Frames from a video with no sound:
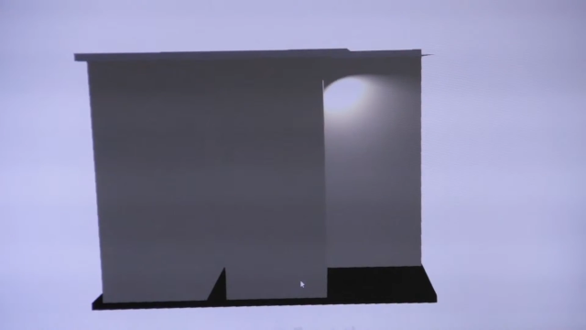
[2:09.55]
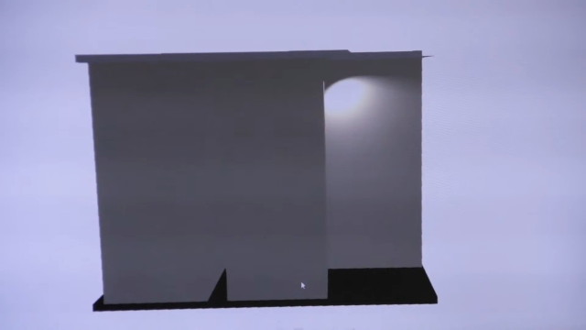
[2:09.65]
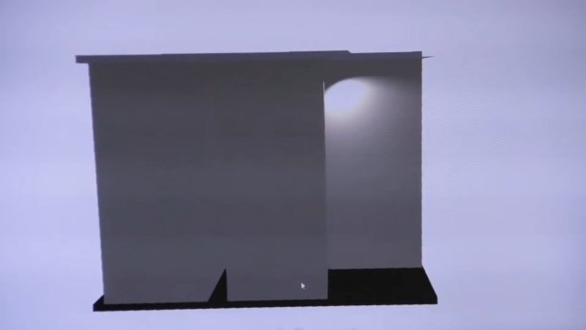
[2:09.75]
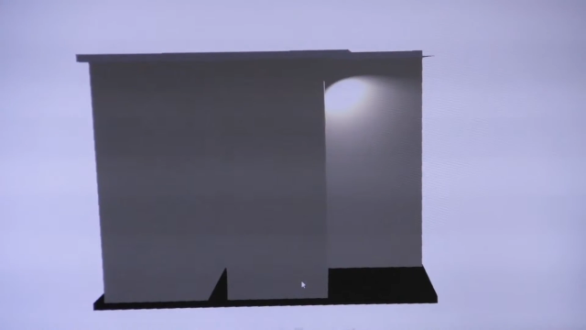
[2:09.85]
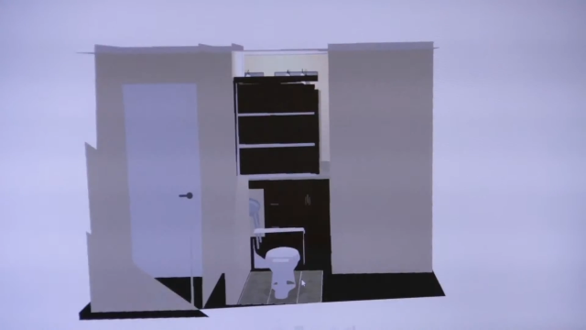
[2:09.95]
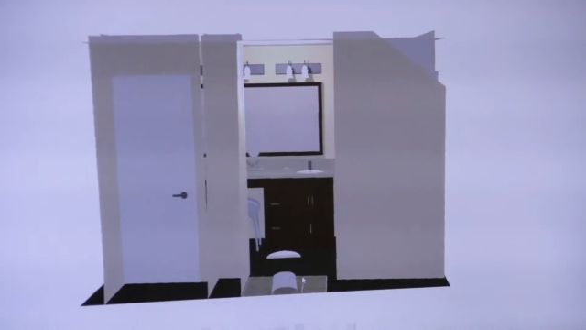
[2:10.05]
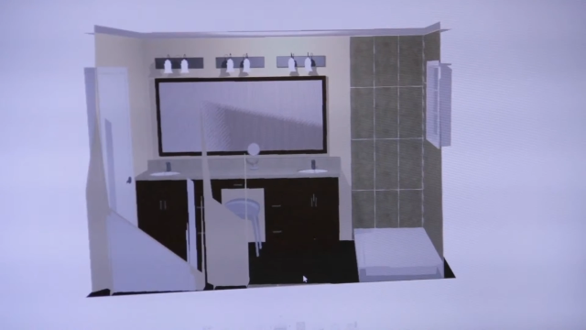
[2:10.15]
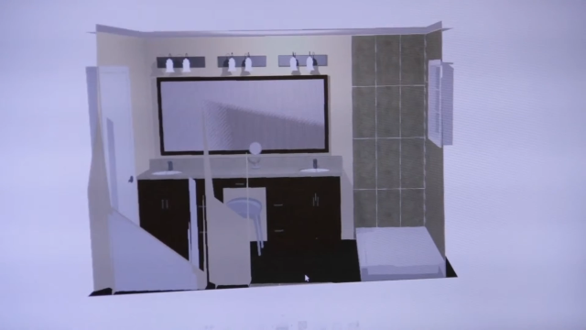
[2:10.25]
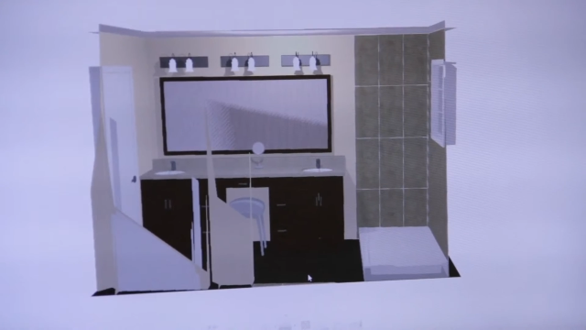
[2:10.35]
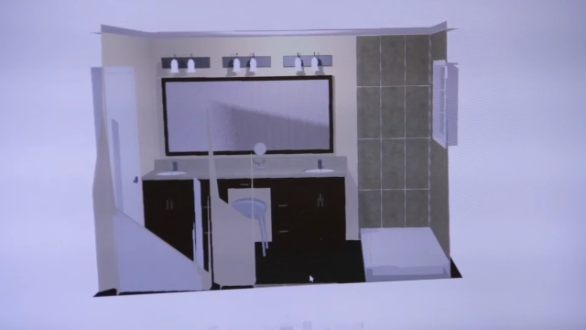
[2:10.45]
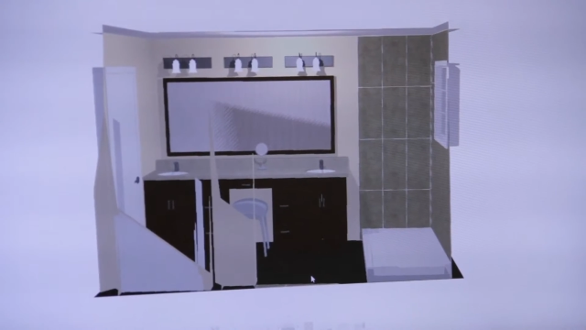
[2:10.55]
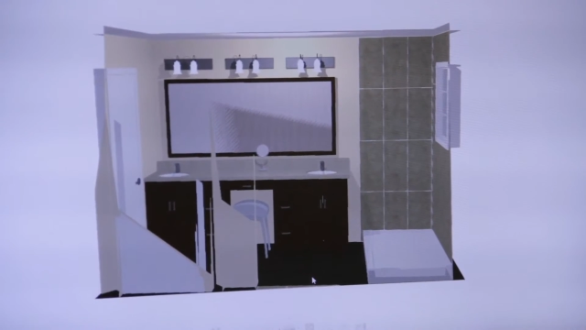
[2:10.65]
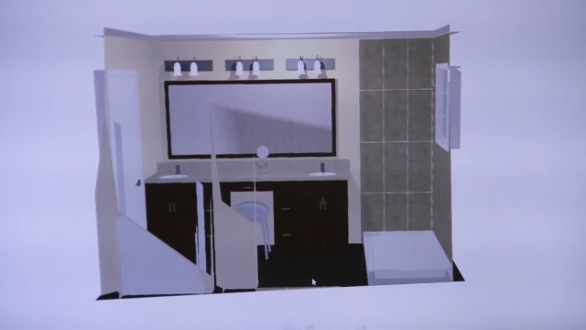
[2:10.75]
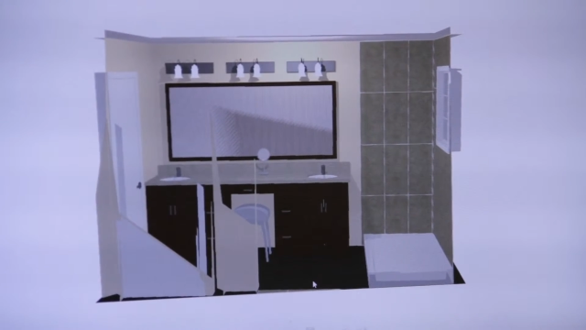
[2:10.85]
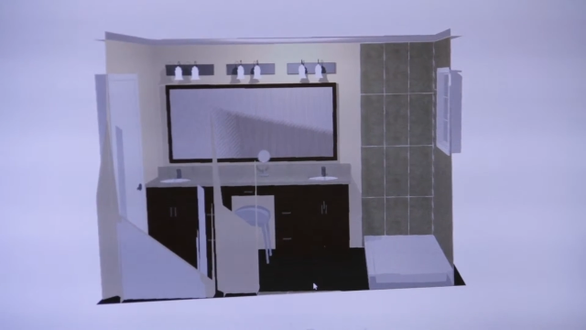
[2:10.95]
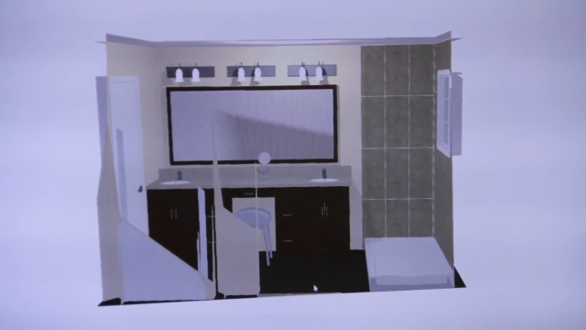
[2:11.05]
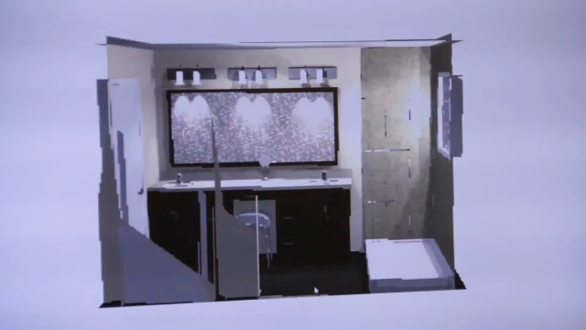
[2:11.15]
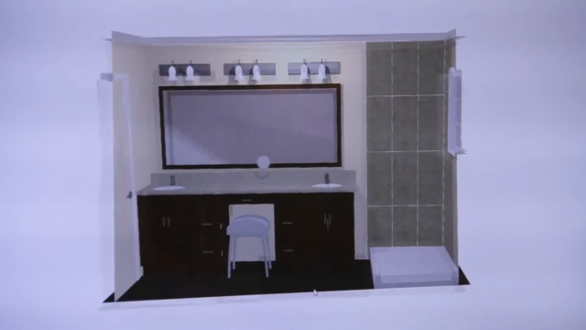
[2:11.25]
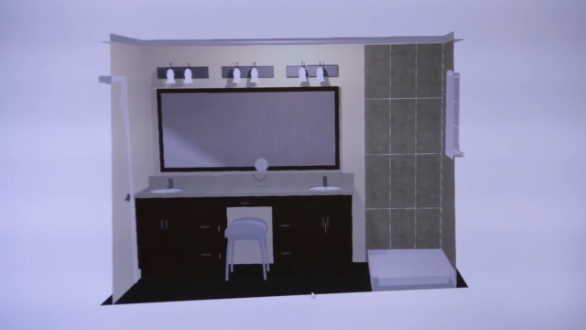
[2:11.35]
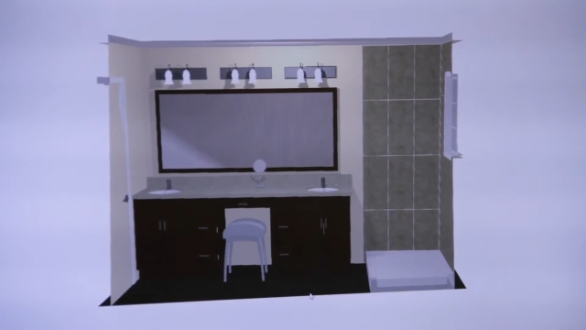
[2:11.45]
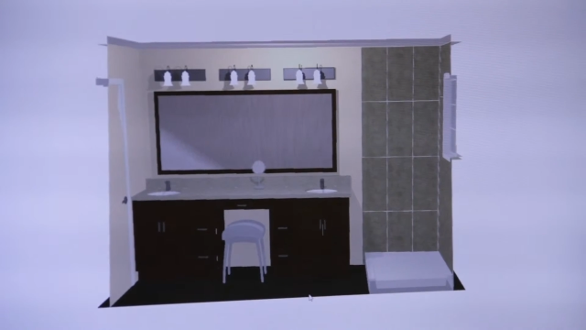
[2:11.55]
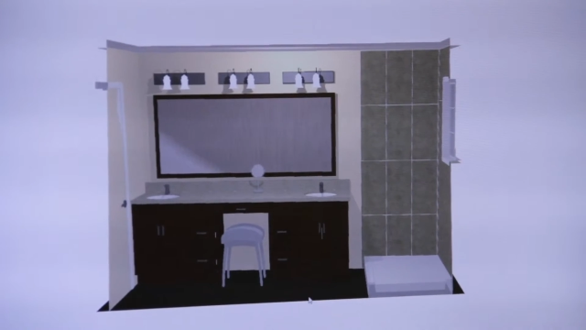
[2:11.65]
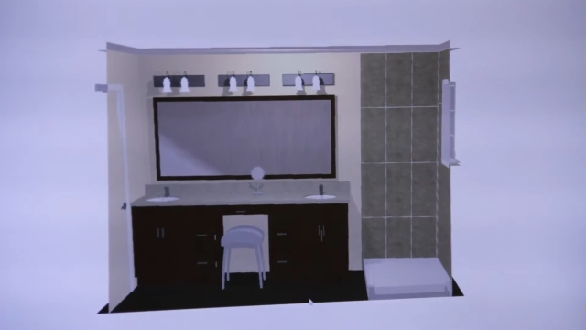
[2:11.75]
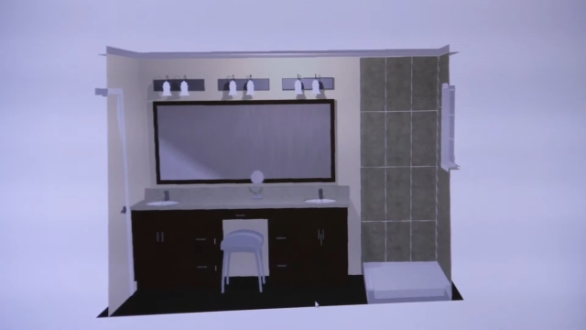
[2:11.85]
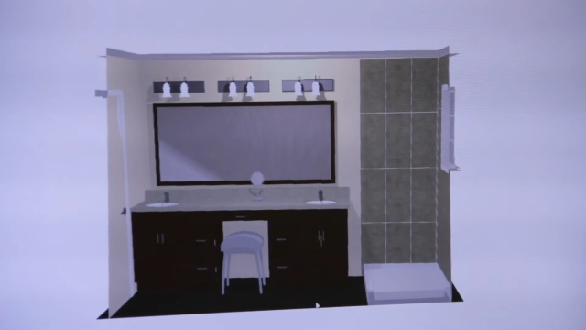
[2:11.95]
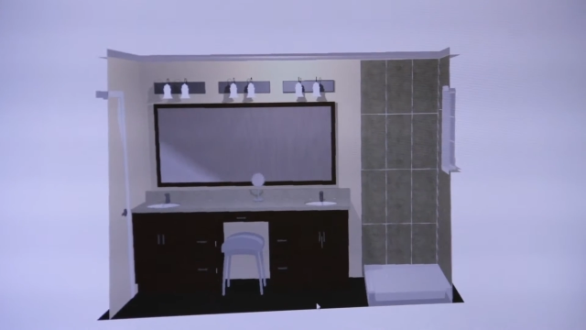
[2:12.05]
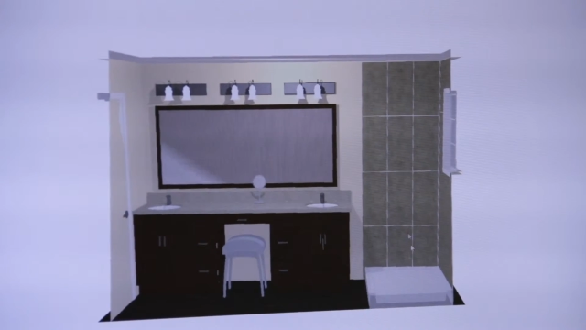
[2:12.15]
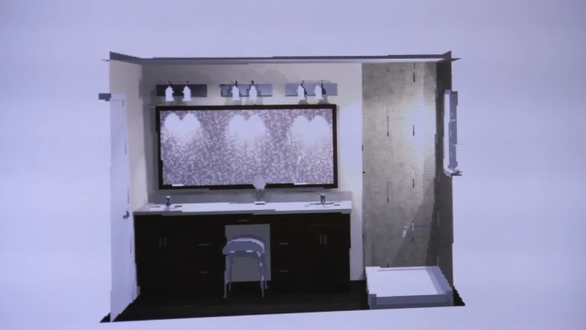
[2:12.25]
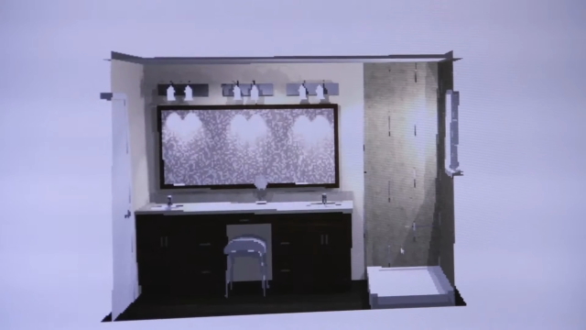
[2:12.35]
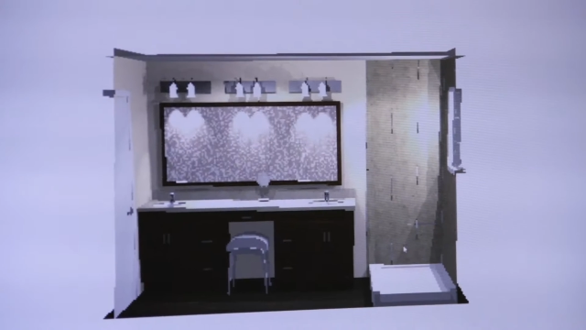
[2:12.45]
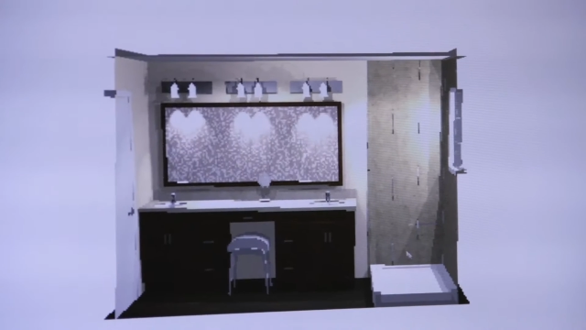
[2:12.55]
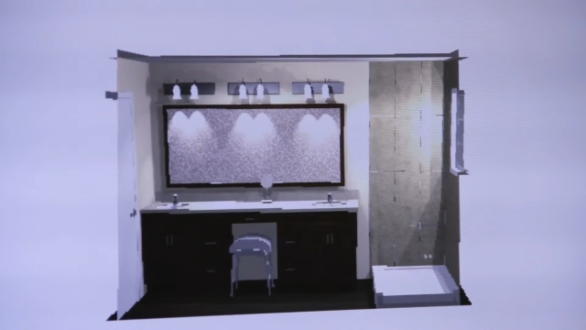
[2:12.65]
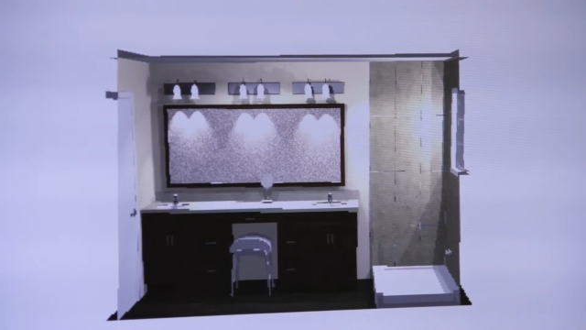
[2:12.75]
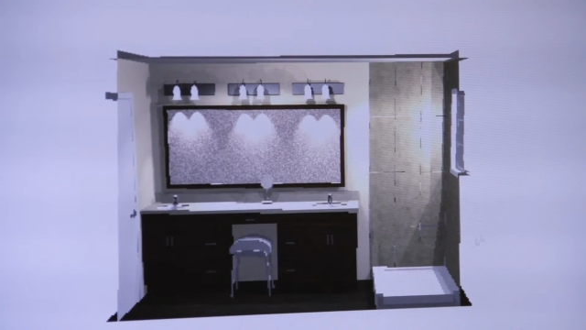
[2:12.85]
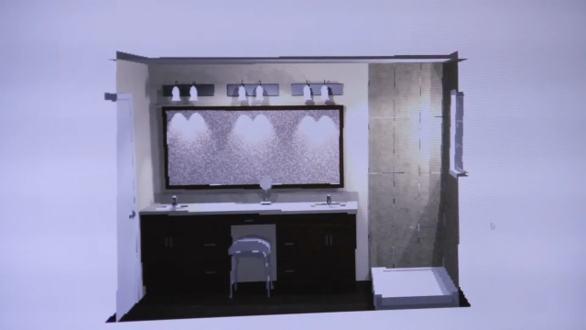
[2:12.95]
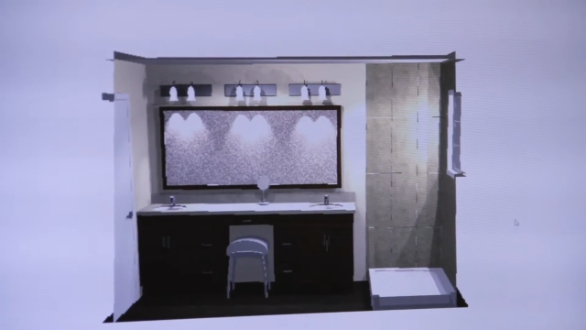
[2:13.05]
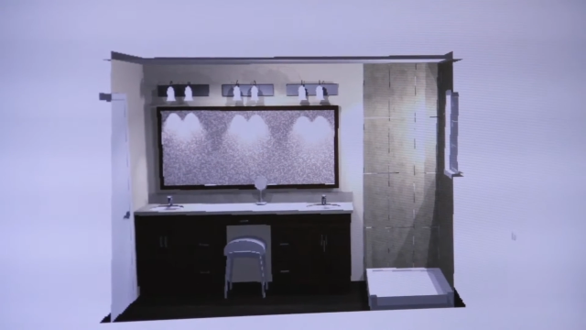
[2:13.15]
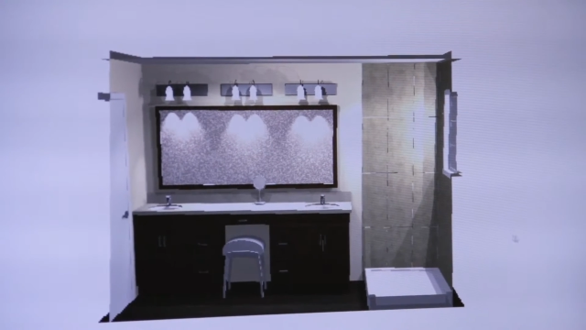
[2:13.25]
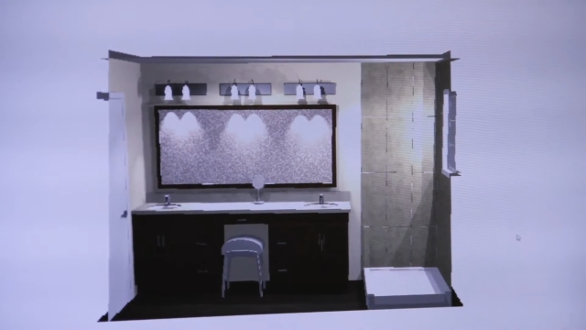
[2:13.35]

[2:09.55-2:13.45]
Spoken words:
Nobody's mouth can be seen.